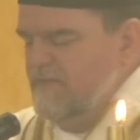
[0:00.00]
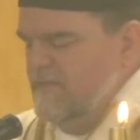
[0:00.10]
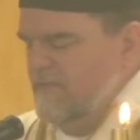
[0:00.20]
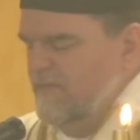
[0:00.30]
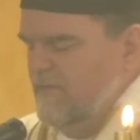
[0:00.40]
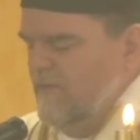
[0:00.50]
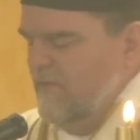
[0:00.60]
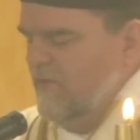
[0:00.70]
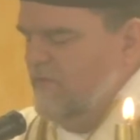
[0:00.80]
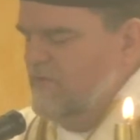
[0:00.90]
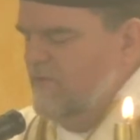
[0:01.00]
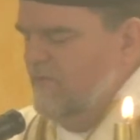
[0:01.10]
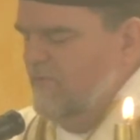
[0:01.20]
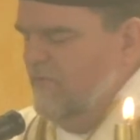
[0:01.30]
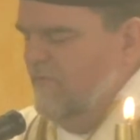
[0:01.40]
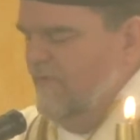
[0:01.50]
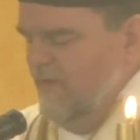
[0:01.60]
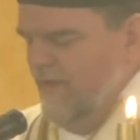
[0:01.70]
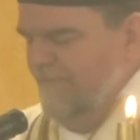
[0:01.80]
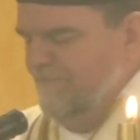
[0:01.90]
is uh, closed and moving
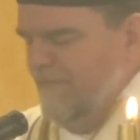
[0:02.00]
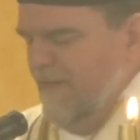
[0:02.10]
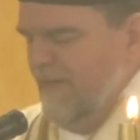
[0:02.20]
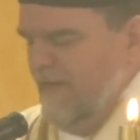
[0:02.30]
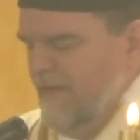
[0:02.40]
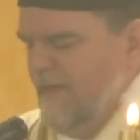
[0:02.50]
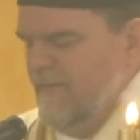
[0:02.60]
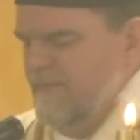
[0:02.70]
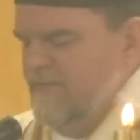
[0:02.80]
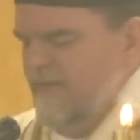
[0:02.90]
on. And then